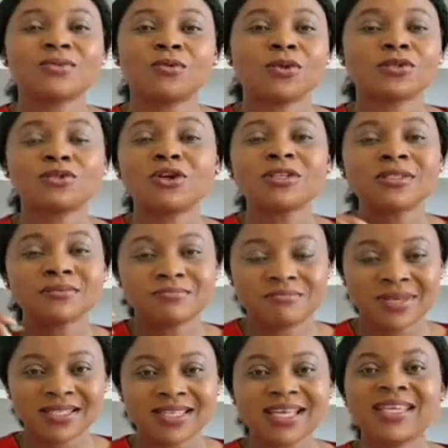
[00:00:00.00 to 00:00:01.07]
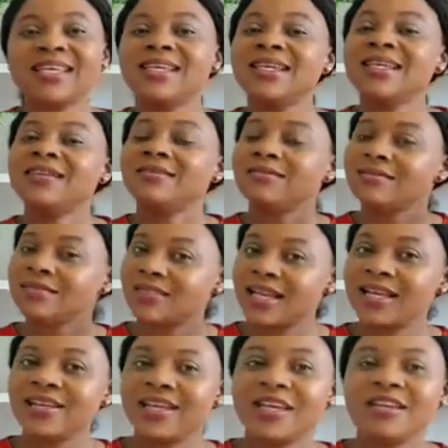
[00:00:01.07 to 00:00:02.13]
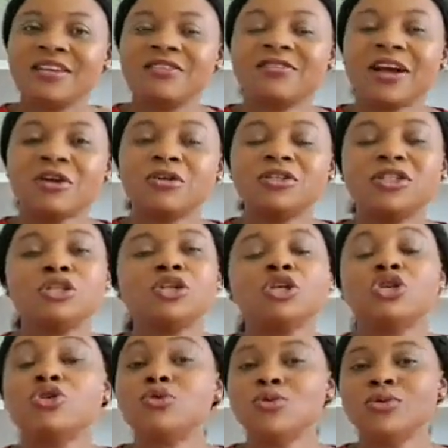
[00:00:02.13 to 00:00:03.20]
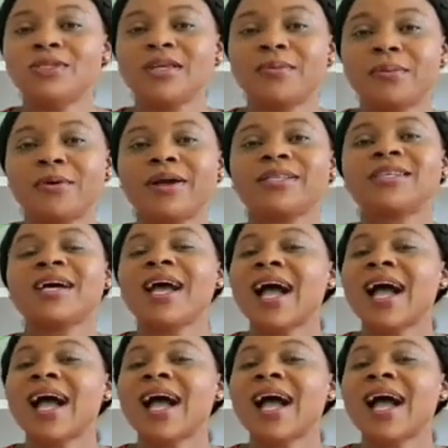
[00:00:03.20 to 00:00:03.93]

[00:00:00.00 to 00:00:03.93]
was not mistakenly said in the recording, you lose a point.